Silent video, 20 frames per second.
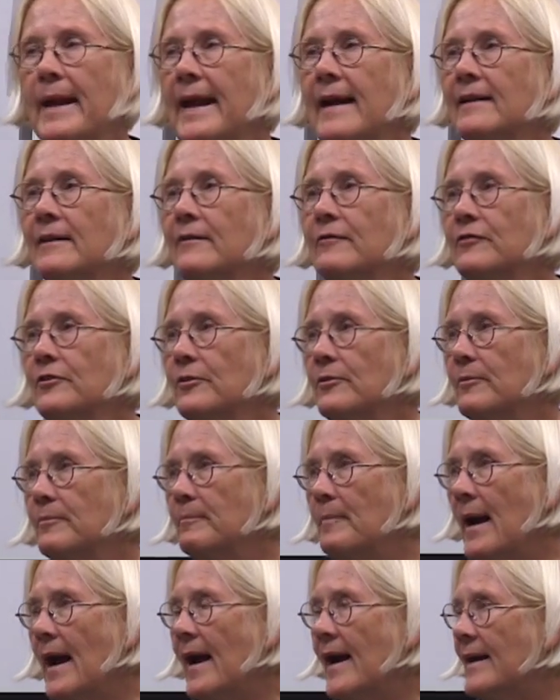beg of you,
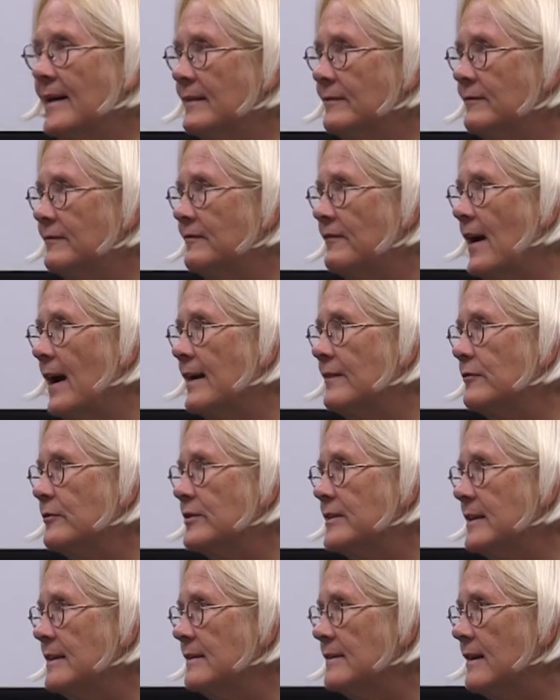buy 5 or
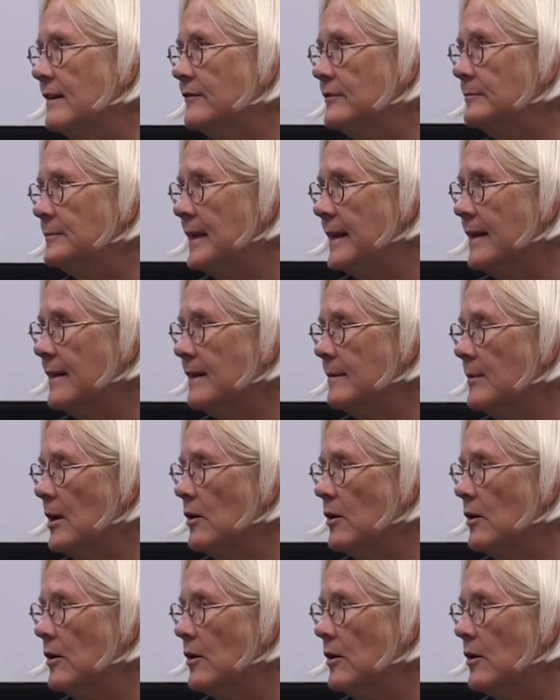10 of them, take them